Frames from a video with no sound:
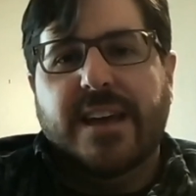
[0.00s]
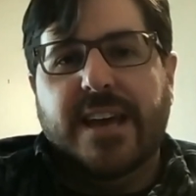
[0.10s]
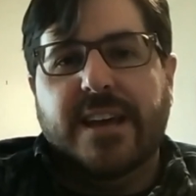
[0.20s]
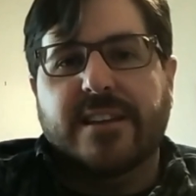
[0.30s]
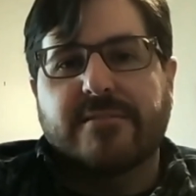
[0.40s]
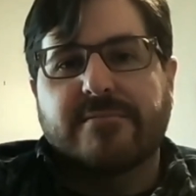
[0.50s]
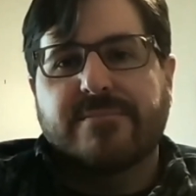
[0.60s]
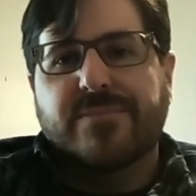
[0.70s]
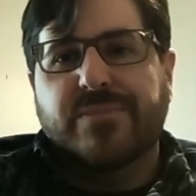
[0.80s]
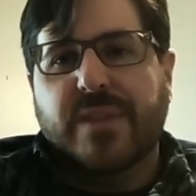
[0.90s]
in
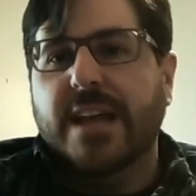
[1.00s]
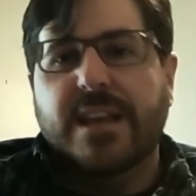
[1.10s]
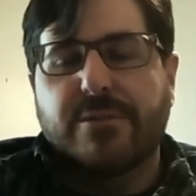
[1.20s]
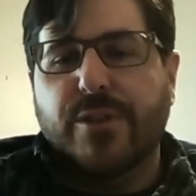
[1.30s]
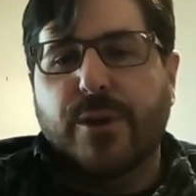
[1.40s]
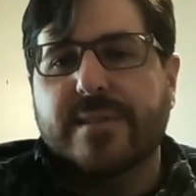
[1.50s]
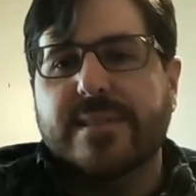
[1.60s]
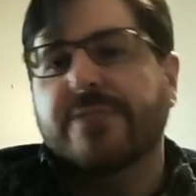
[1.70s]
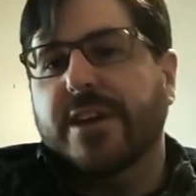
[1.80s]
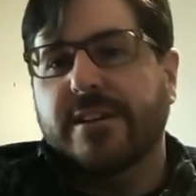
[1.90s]
any of those
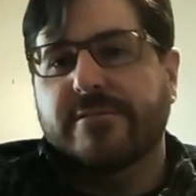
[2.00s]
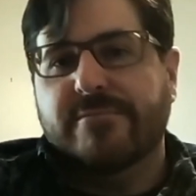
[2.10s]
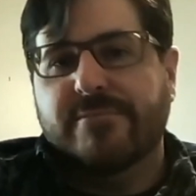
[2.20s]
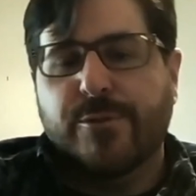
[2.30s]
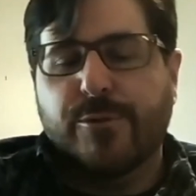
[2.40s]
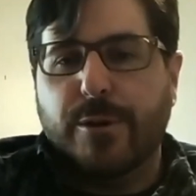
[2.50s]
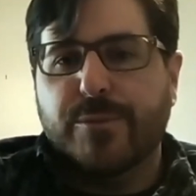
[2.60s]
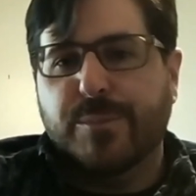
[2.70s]
living groups.